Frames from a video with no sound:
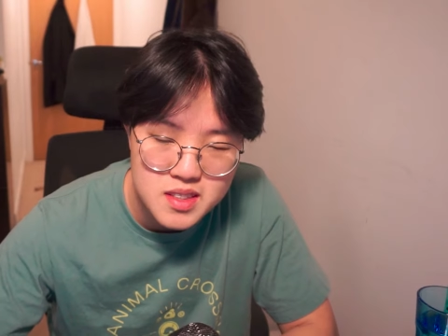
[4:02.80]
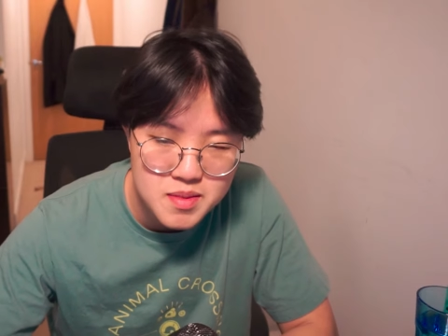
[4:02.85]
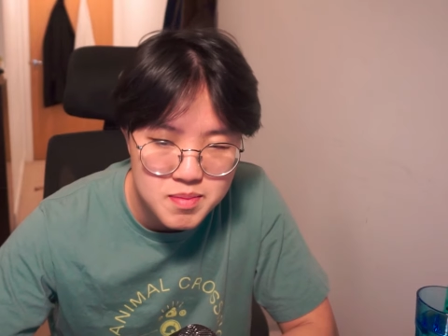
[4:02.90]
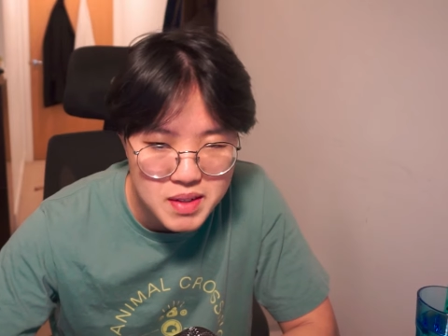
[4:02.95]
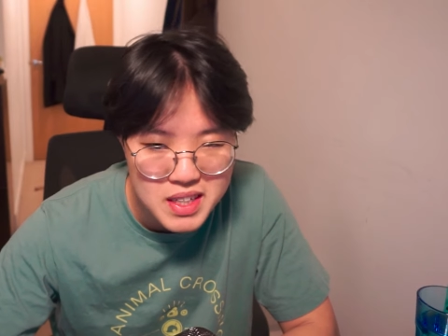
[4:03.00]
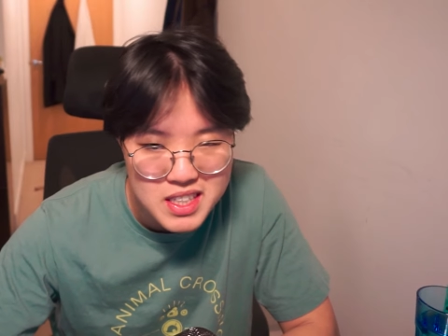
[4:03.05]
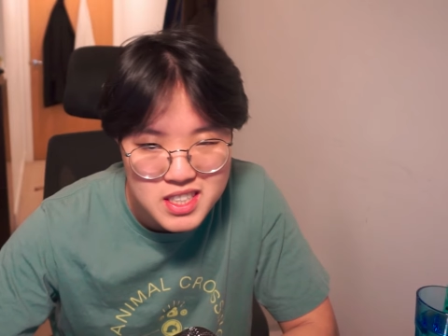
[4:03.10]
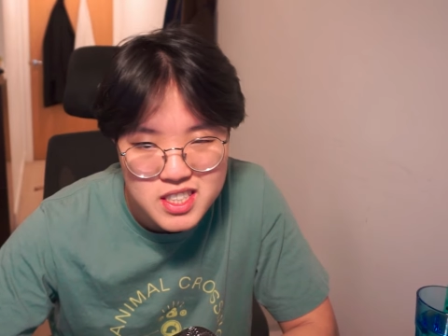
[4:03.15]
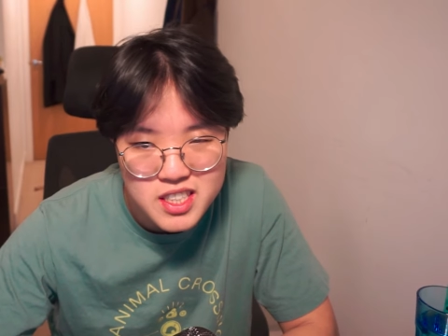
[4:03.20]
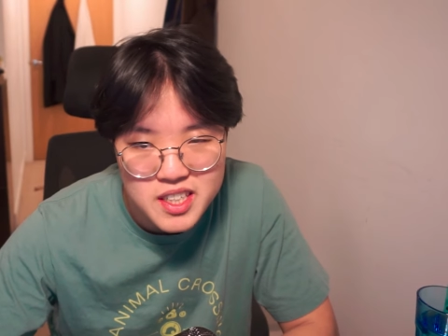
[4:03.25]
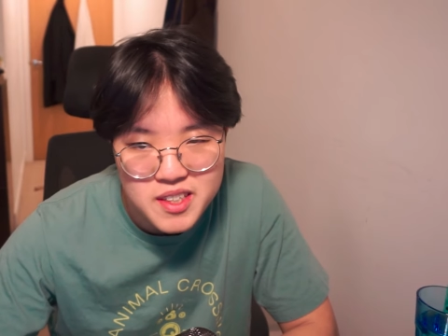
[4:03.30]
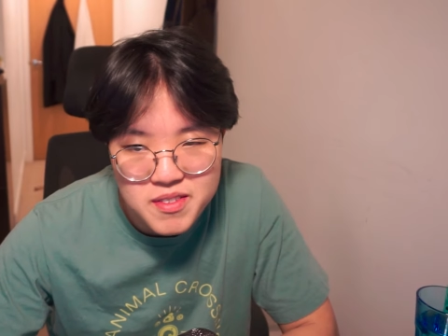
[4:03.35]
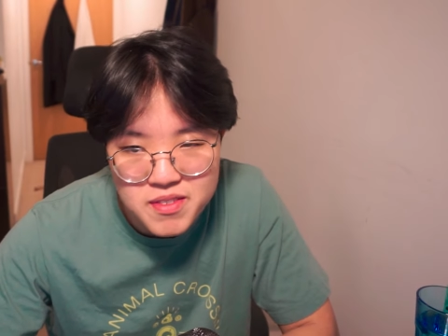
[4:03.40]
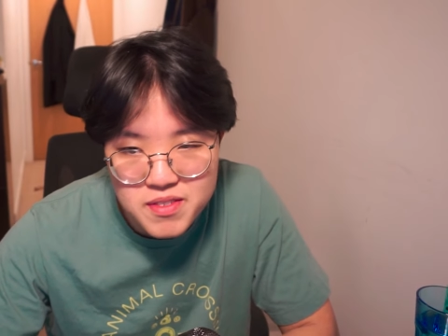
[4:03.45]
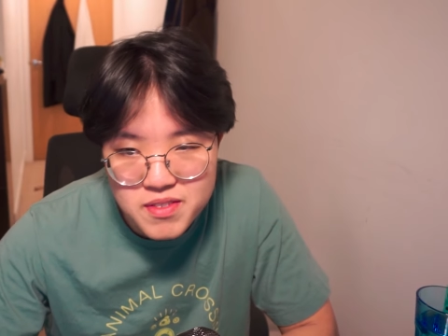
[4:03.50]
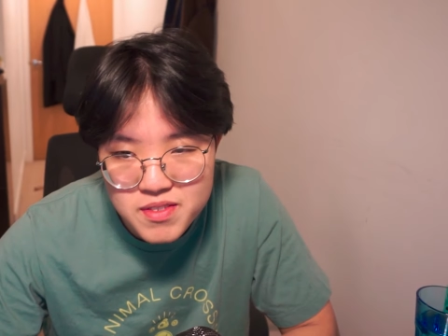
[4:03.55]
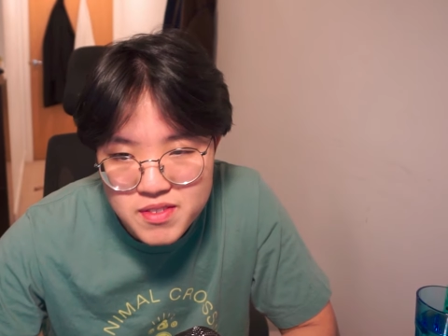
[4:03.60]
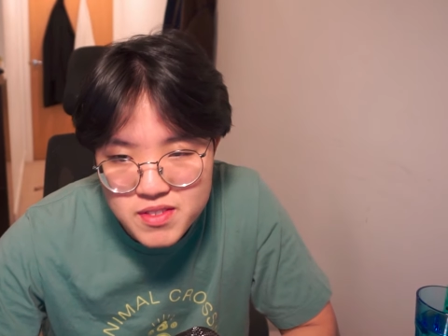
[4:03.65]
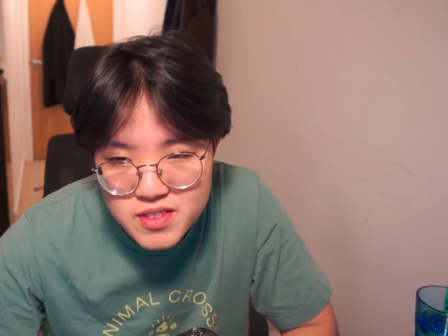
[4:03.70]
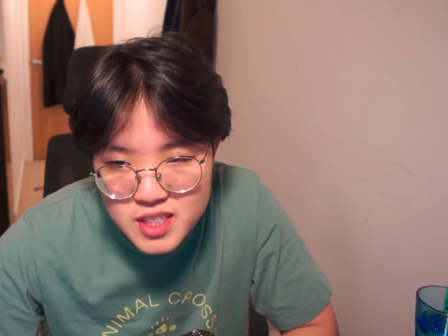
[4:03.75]
The
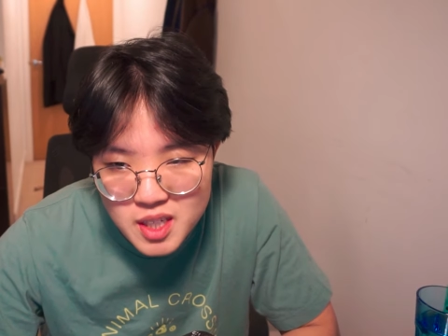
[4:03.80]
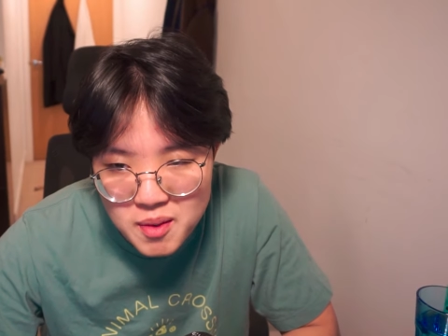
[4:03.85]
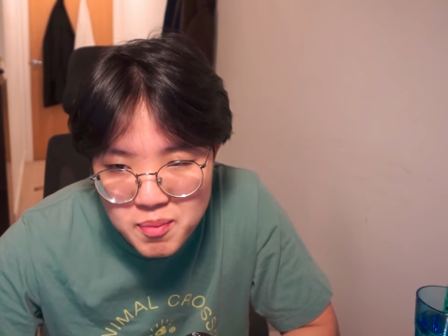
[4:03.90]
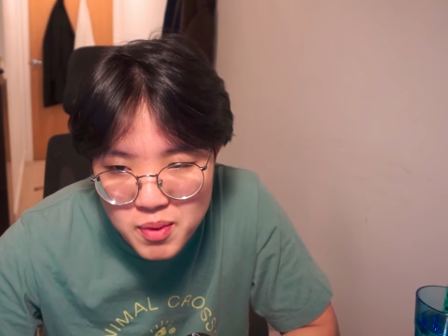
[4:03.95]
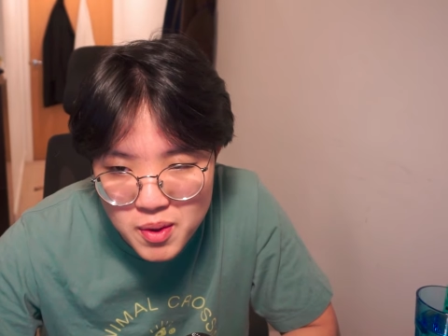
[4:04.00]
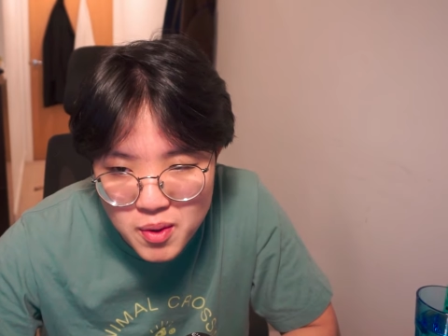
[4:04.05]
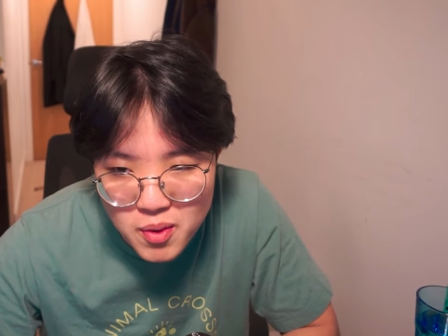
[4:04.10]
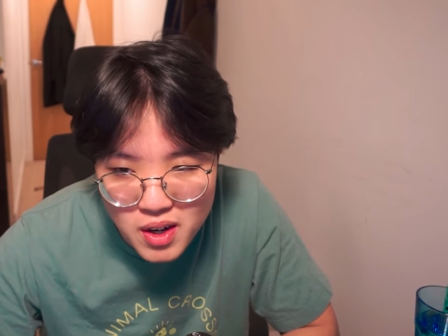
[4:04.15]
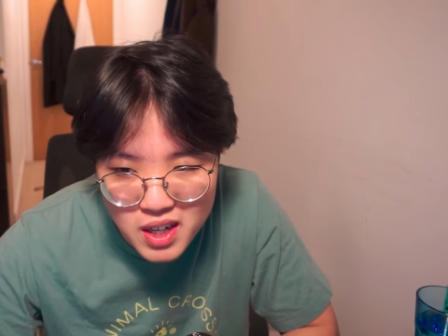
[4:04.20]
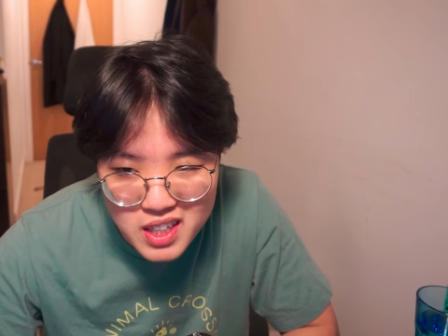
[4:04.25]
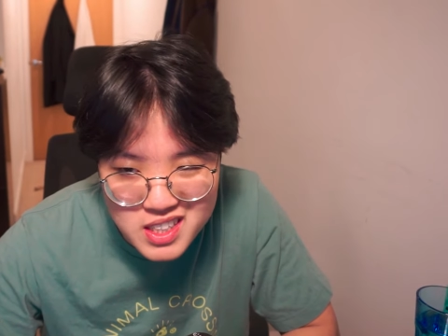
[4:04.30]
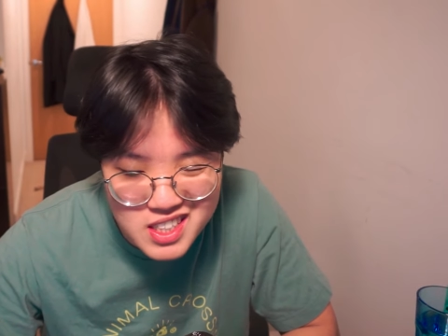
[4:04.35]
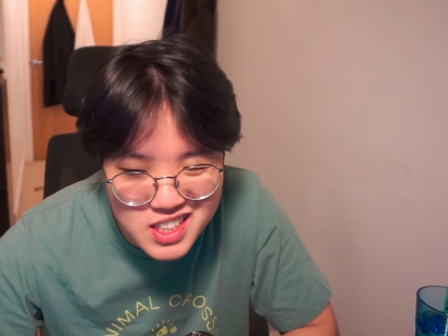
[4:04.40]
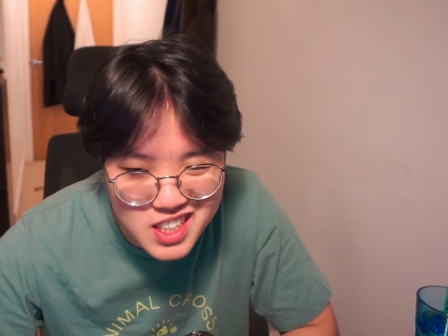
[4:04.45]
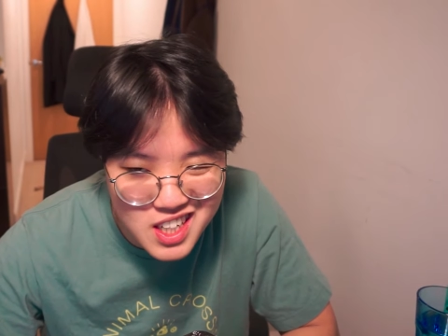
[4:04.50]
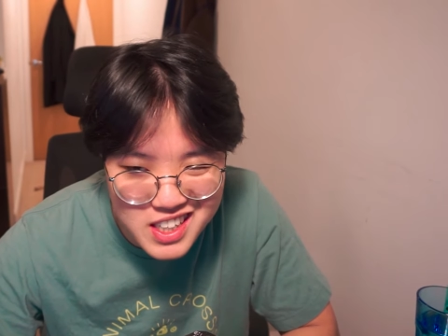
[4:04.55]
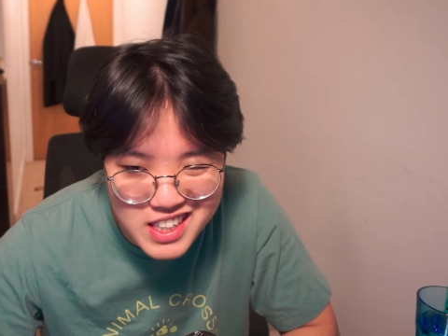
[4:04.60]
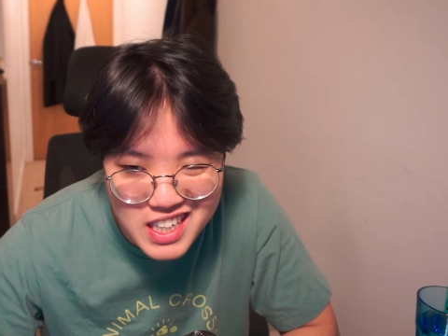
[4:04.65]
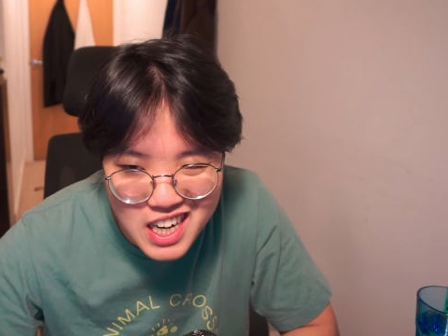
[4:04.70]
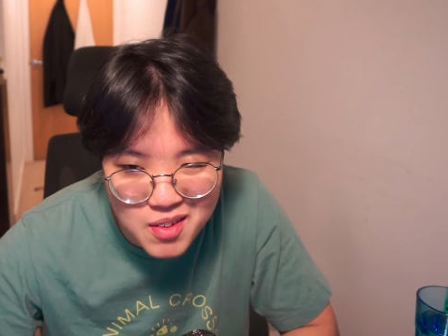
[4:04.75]
makeshift jumper wires are
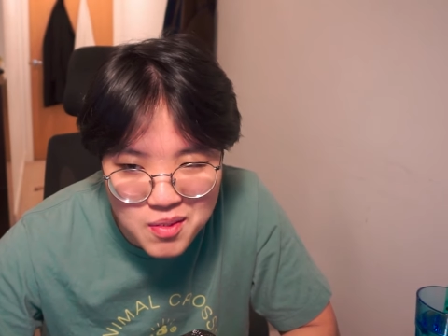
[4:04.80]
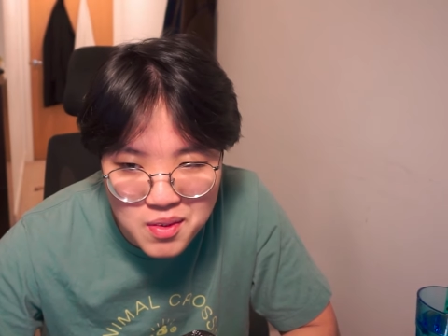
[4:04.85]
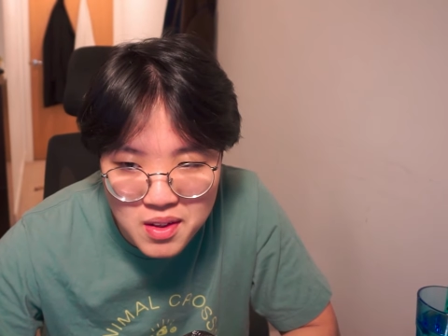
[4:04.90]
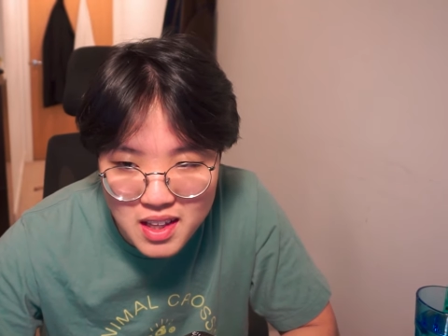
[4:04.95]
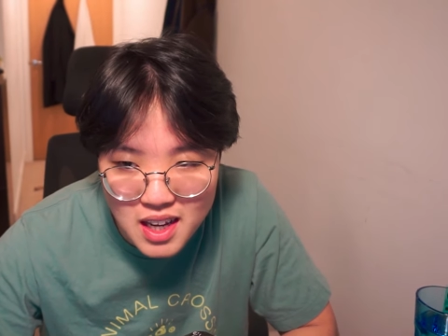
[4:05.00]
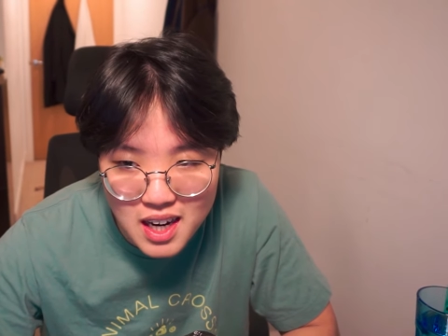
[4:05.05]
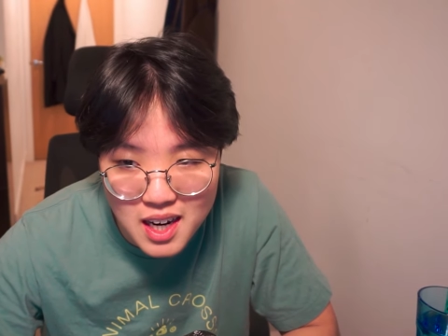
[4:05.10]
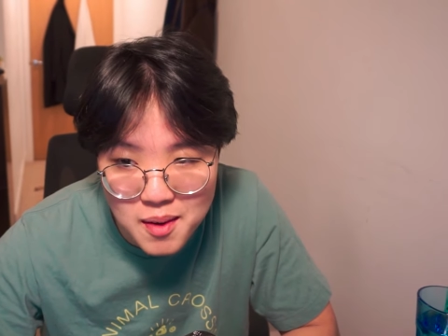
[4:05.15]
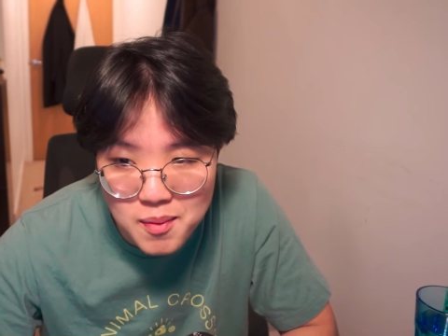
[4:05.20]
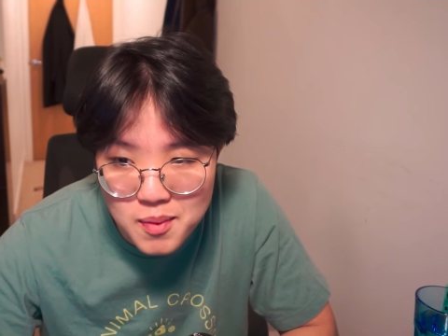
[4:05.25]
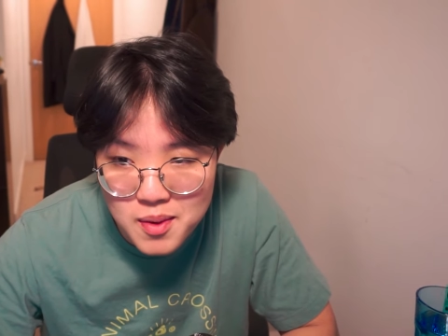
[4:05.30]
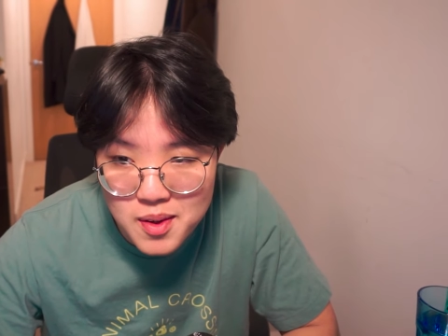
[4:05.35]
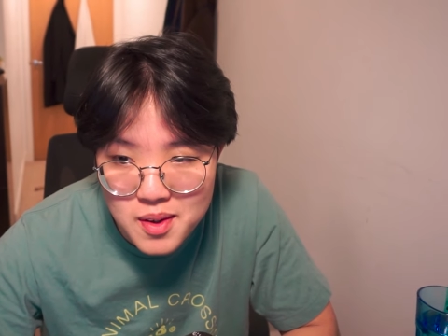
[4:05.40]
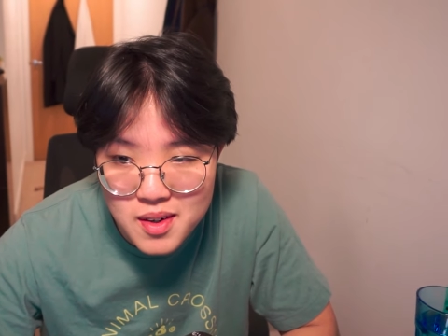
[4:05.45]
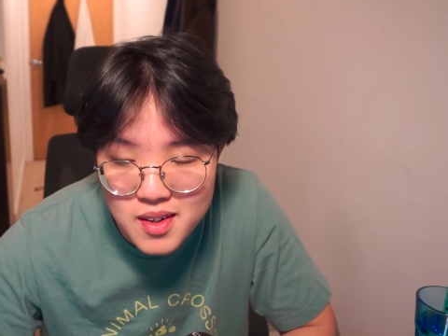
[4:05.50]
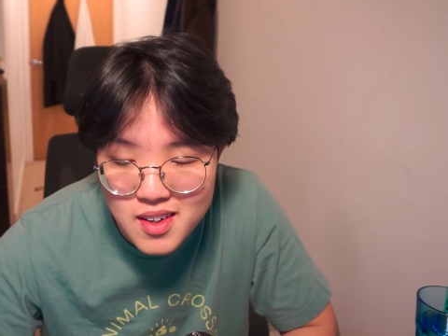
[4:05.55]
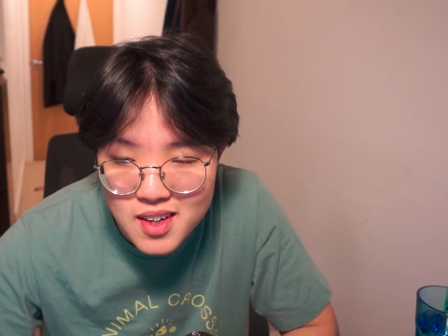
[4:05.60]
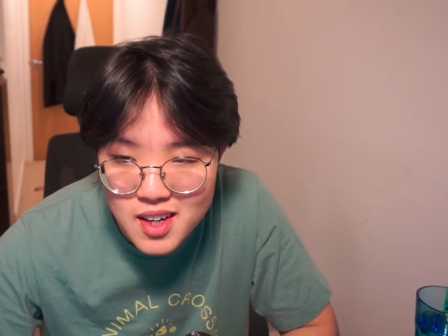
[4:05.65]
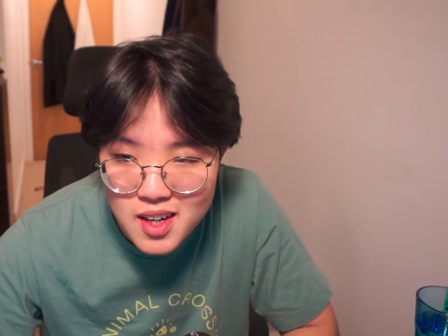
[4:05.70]
not that reliable,